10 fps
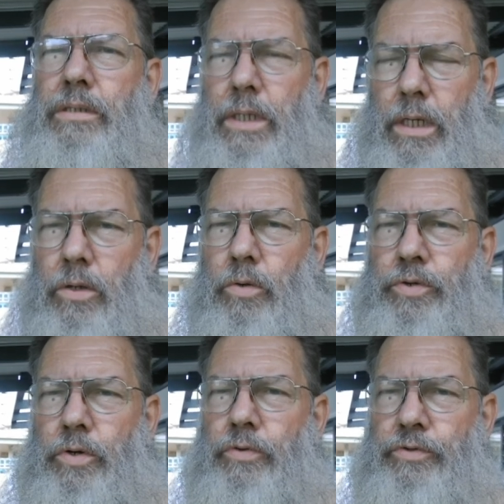gold
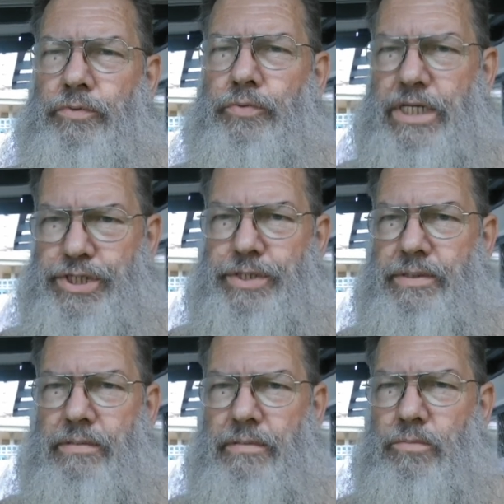on the resin
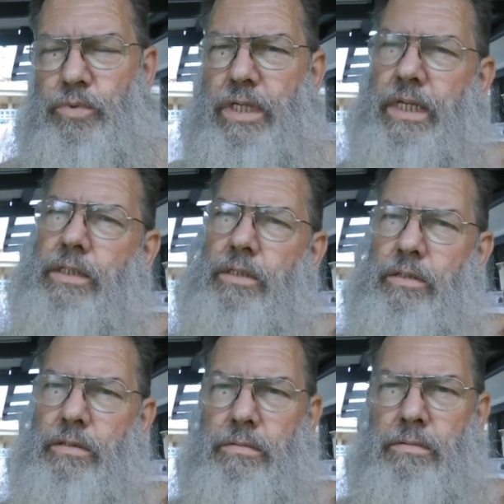with that
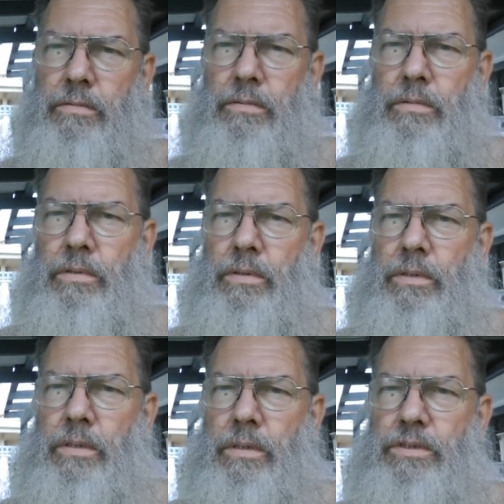little
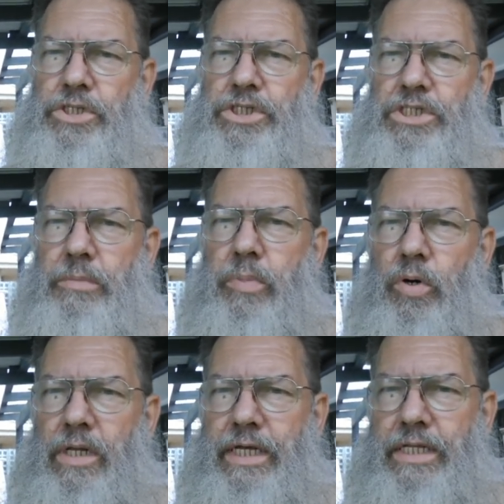60
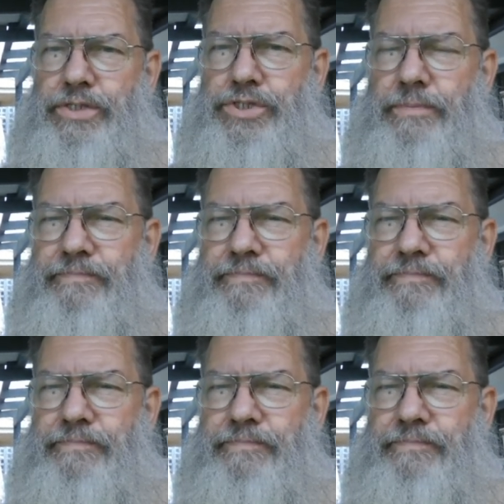by lens.